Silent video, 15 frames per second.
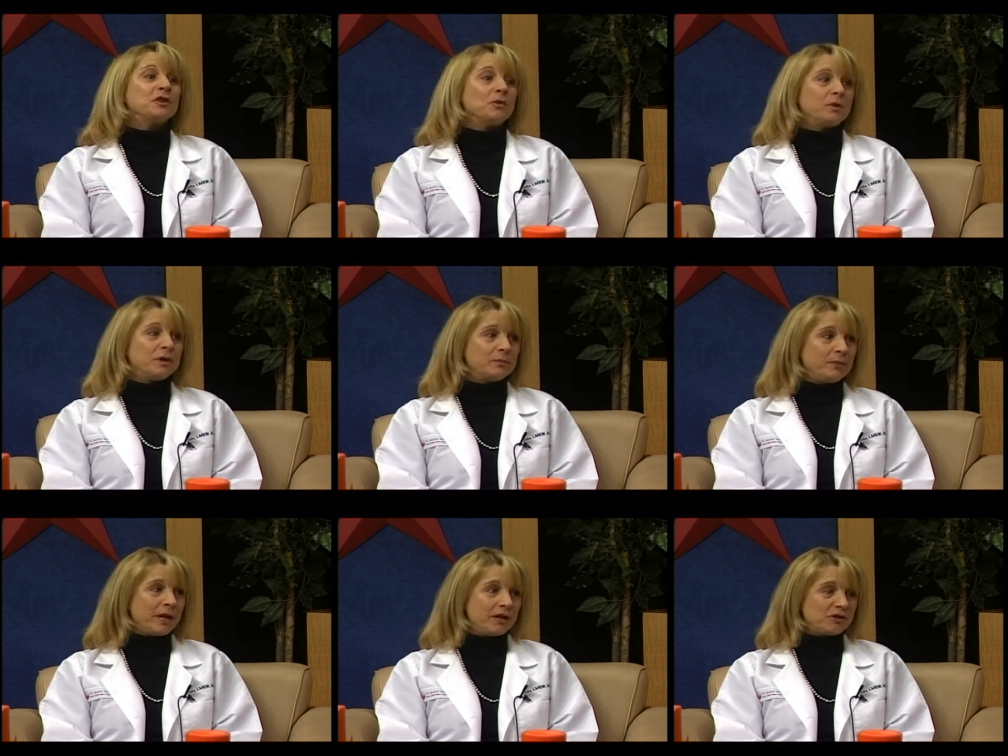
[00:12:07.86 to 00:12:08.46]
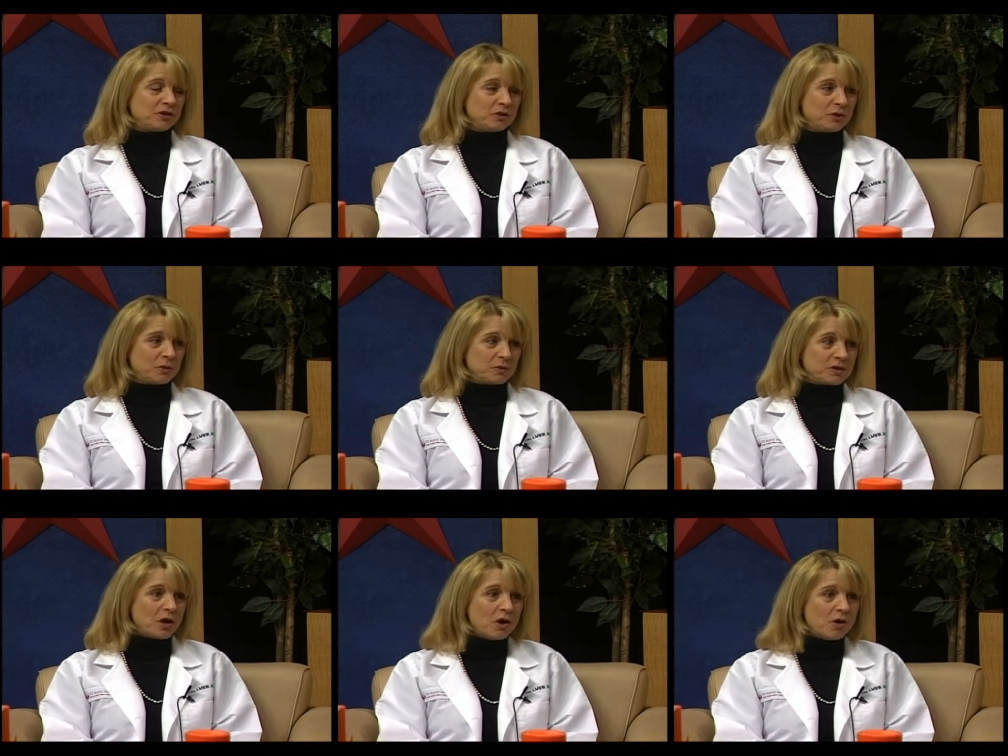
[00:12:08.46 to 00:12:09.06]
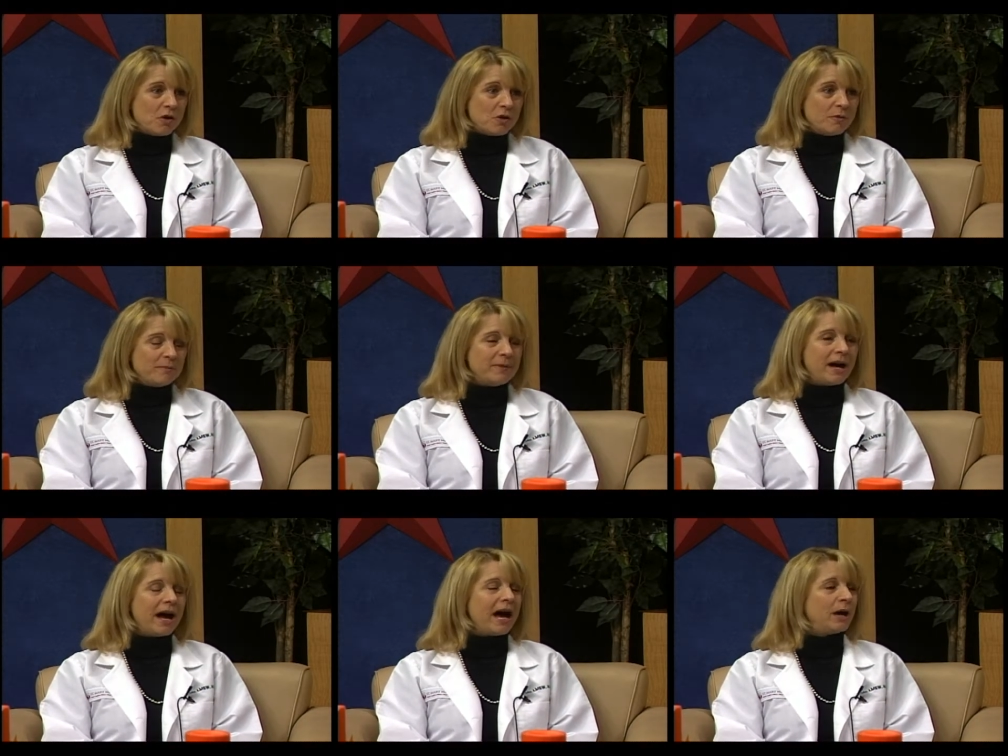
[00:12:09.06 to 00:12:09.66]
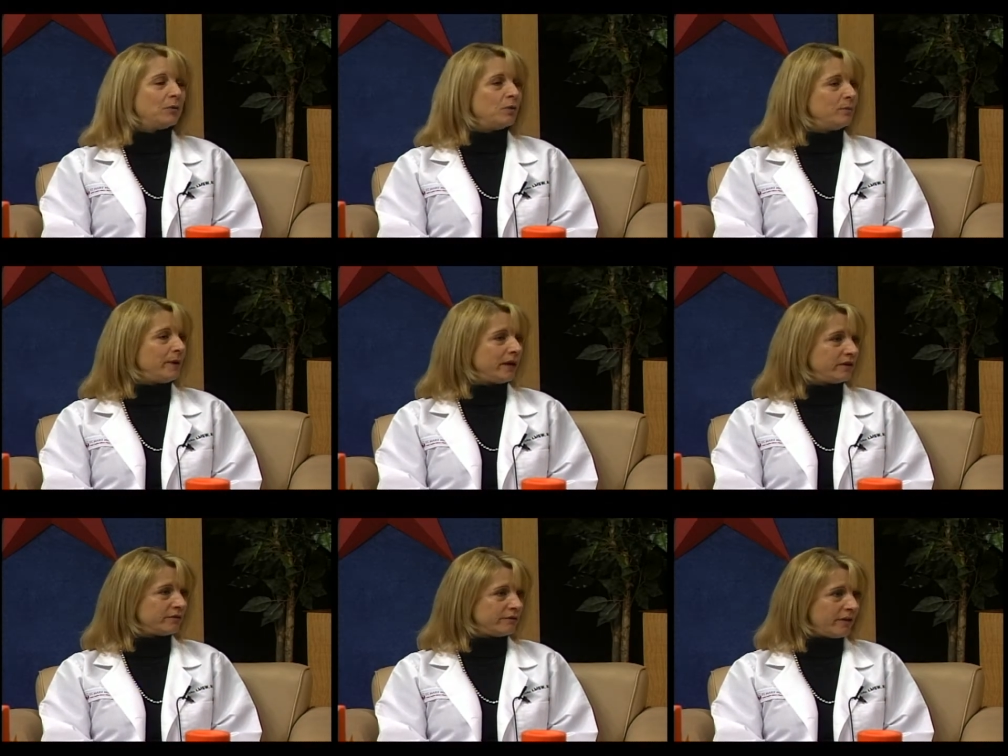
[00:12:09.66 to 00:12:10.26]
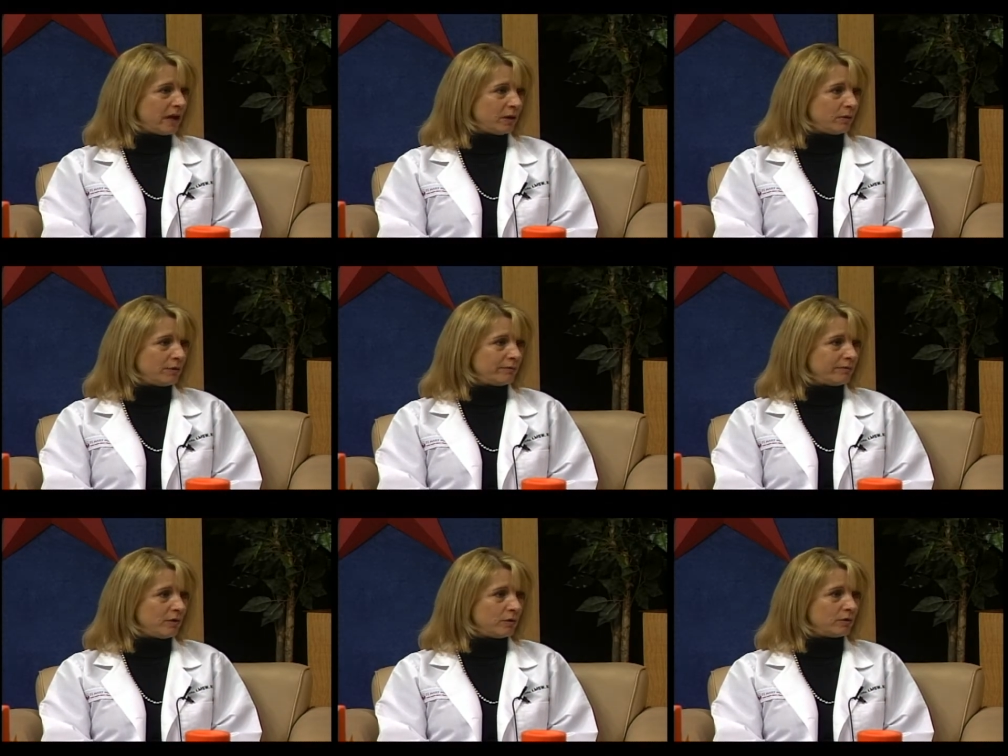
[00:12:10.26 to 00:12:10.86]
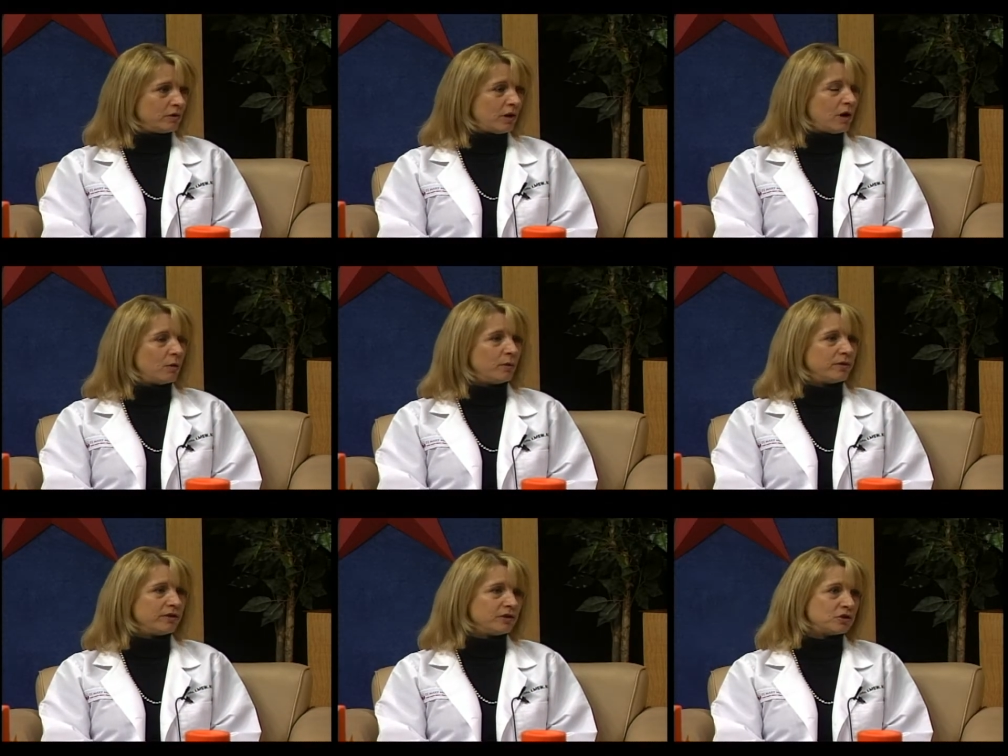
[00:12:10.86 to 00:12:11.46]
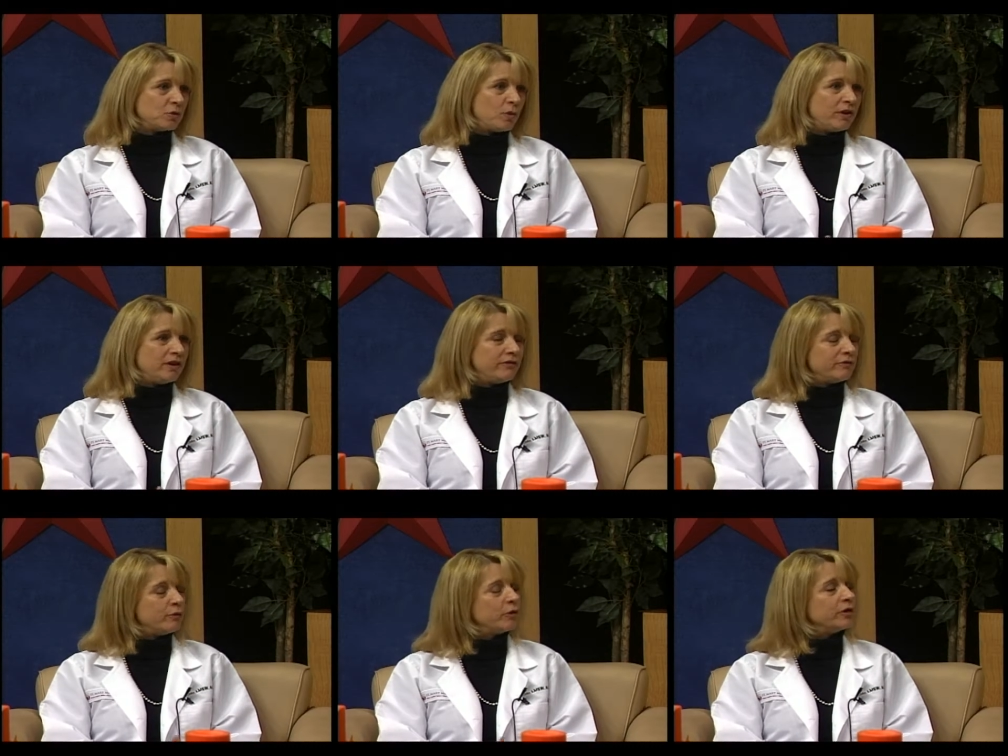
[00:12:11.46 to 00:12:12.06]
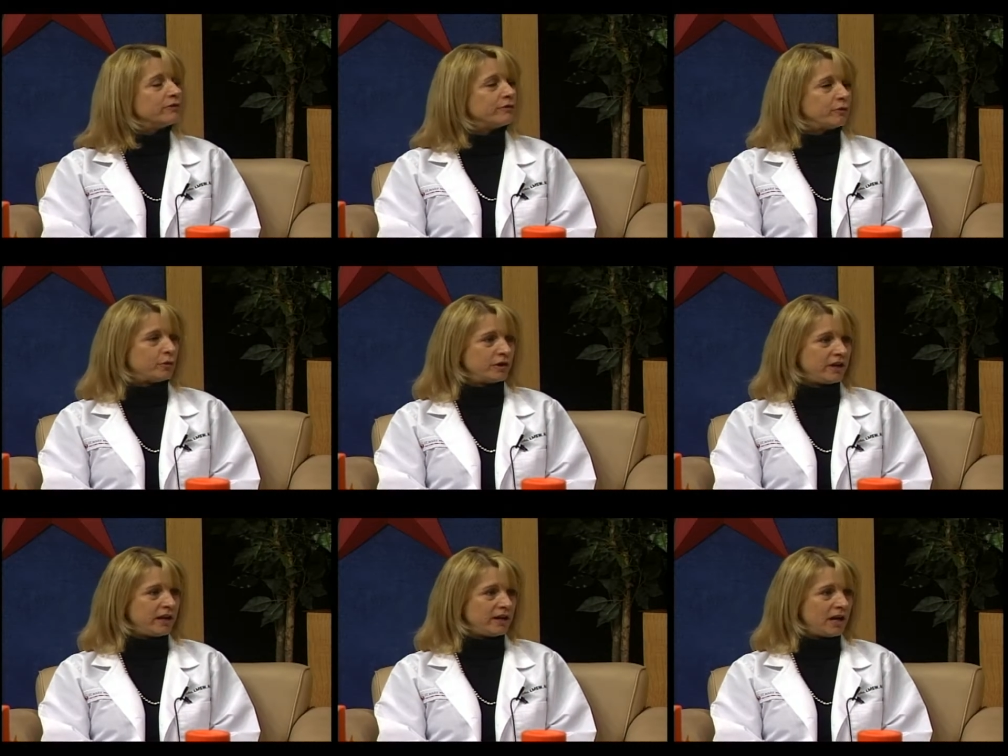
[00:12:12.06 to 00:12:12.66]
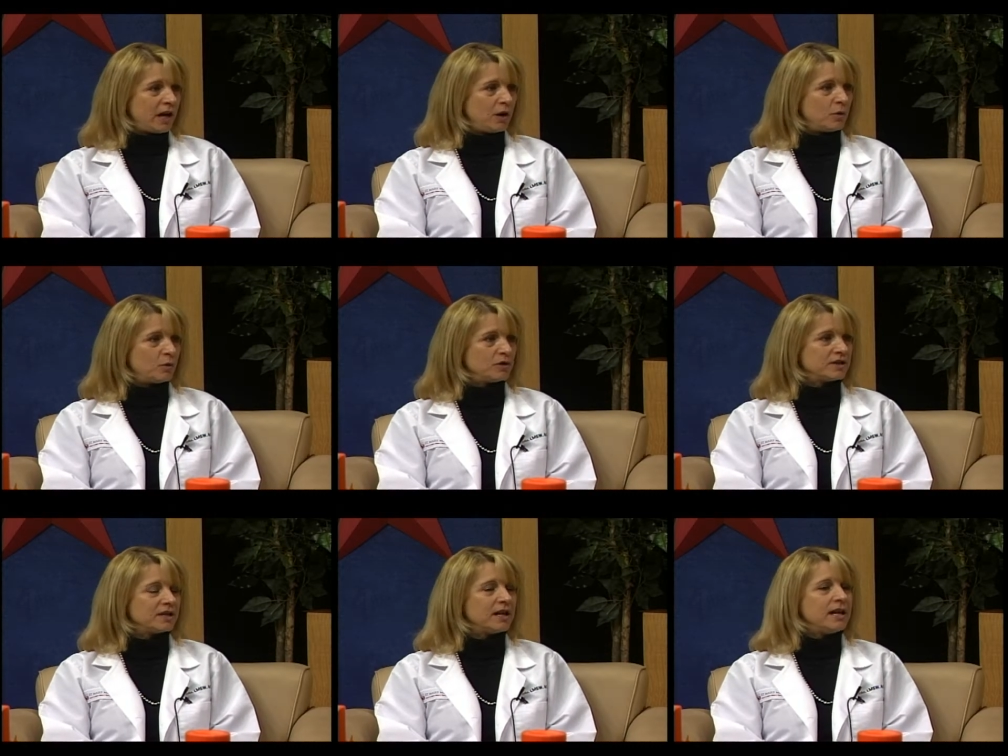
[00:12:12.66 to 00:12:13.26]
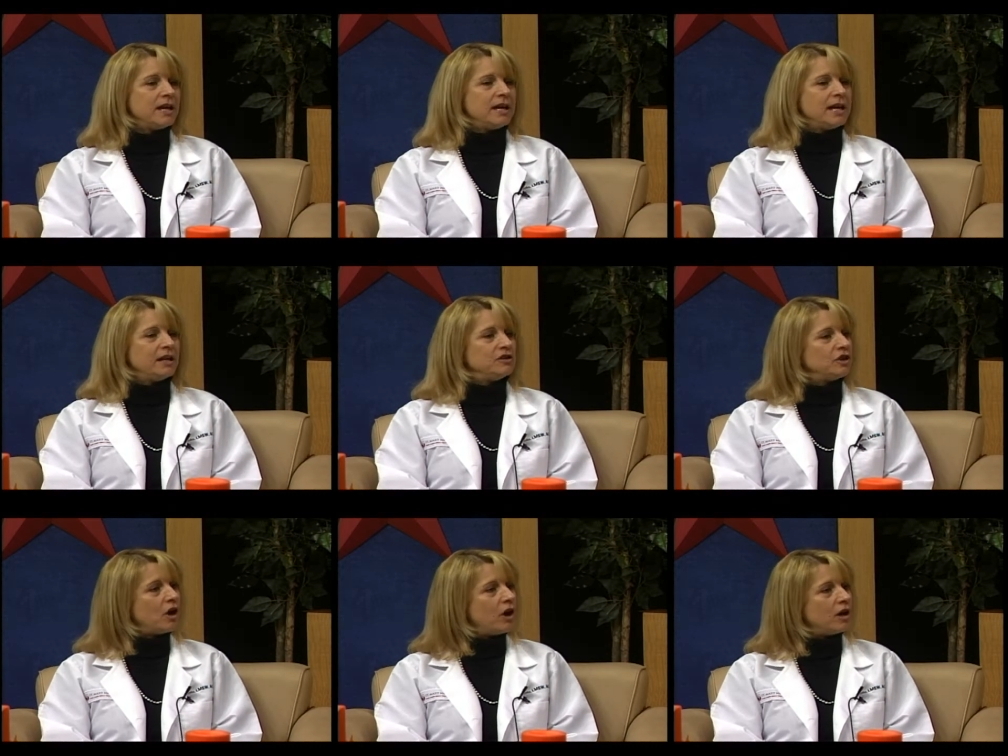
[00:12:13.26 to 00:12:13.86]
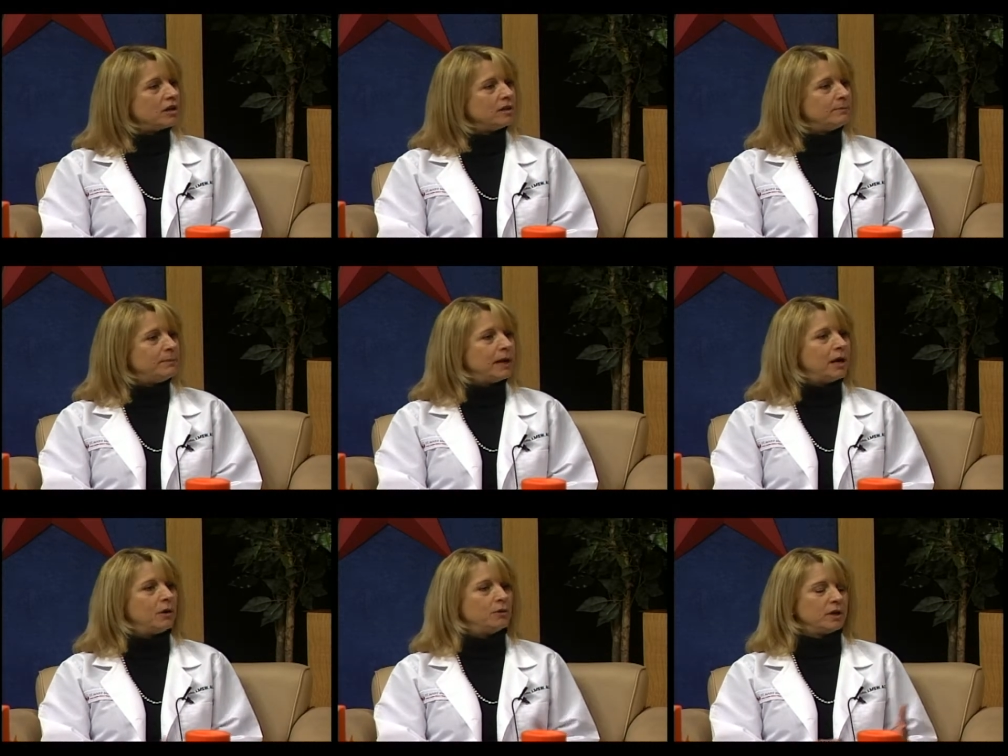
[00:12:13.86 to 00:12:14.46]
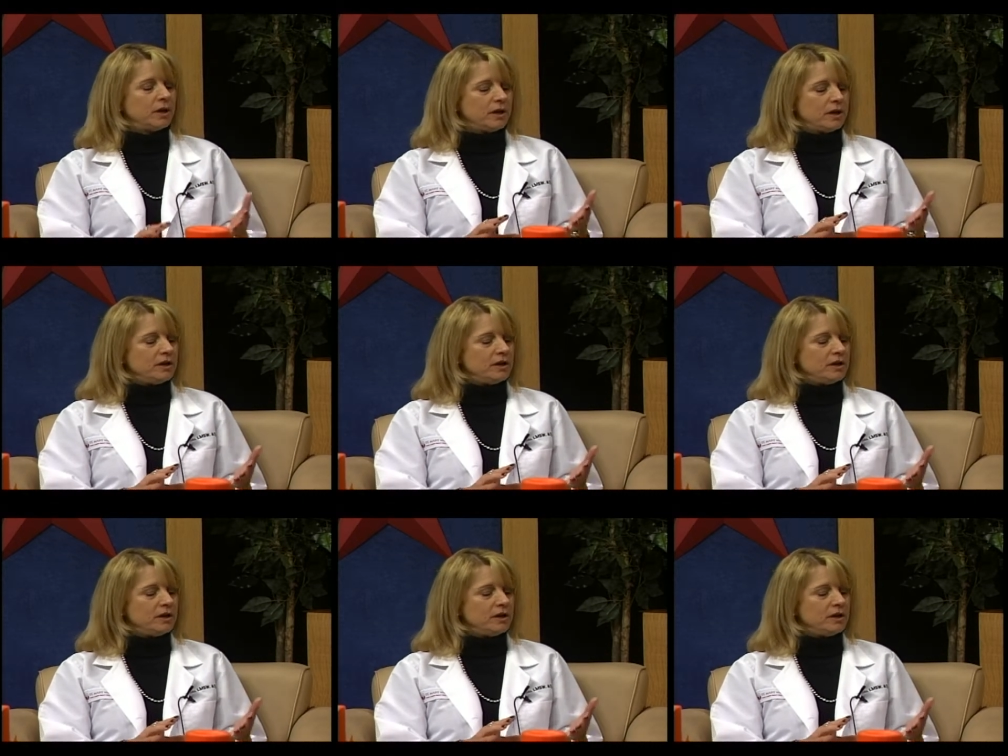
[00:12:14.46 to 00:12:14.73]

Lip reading: So when a patient goes home, I will make the follow-up phone call within 24 to 48 hours and talk about,